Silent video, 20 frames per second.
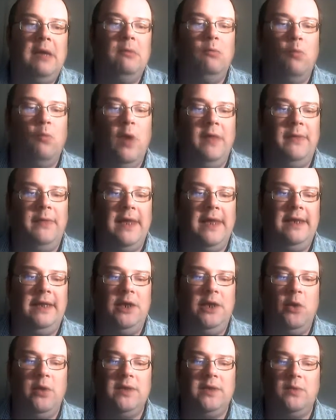One thing that
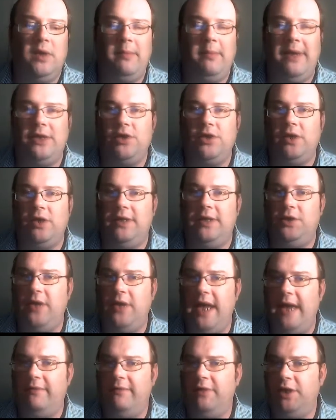you always want to make sure that you
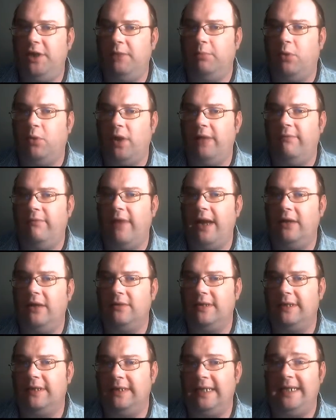have in your employee
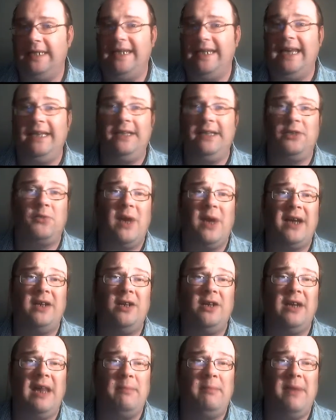files is an attendance
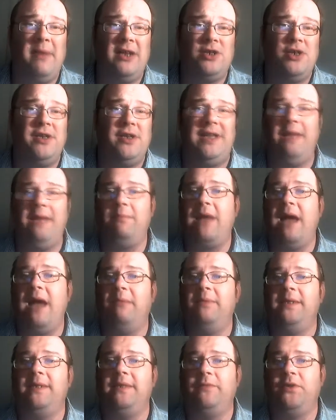record, and make sure you keep
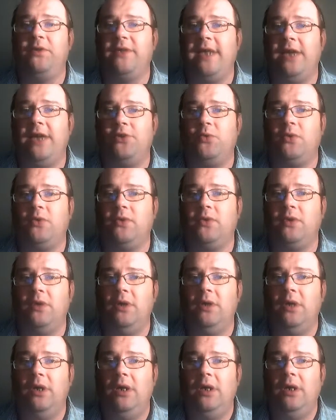copies of your schedules.
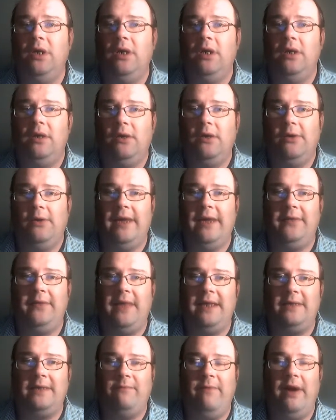Okay,
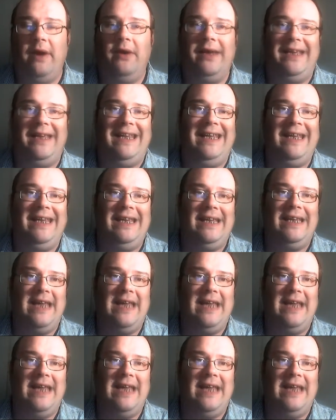that's very key.